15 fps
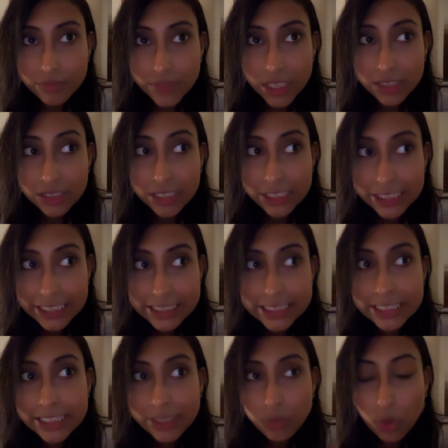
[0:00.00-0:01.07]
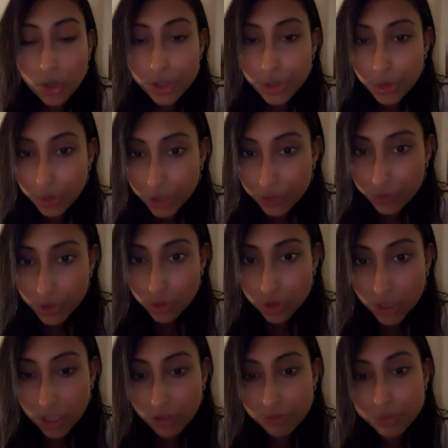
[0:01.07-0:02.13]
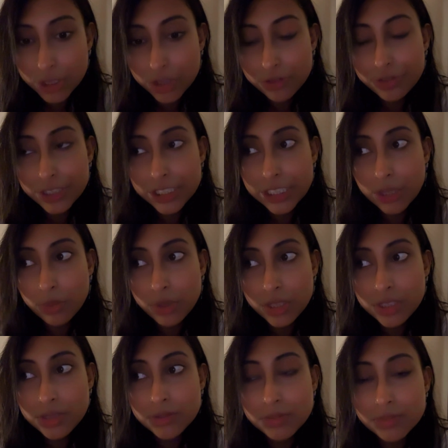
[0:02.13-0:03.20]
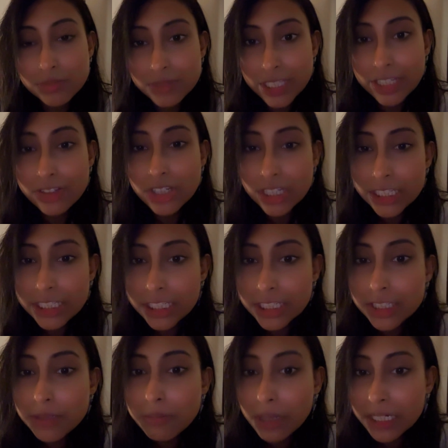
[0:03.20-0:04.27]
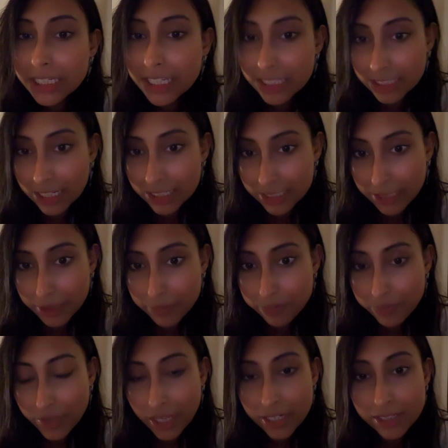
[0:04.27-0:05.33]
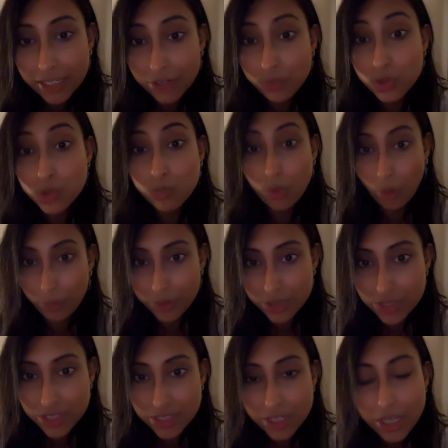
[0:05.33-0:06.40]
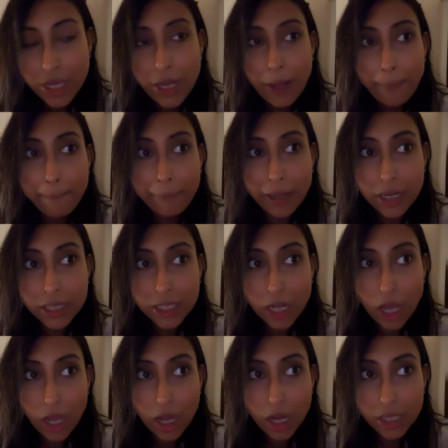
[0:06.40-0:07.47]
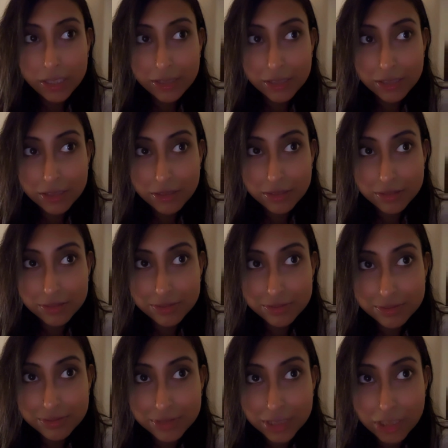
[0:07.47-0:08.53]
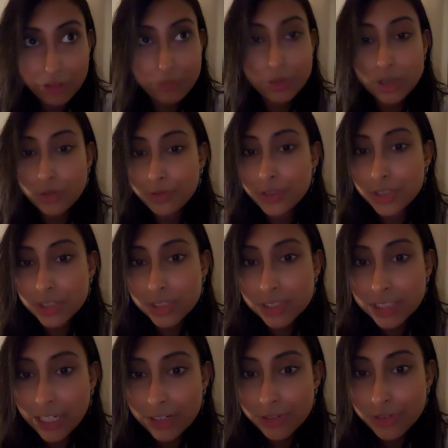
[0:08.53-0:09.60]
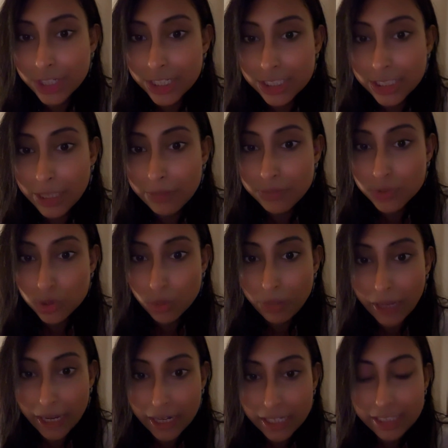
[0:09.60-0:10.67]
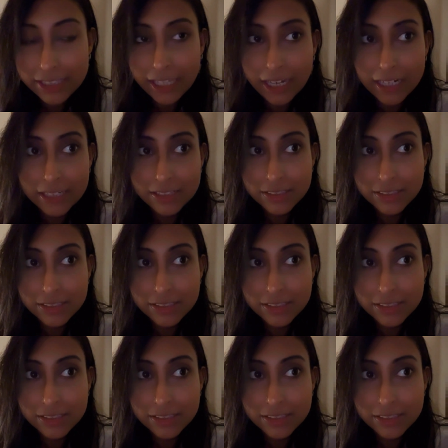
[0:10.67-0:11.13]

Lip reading: the reason they wanted to give it to the government of India was they really needed money at that time, and that was promised. But the government officials had tricked them so bad that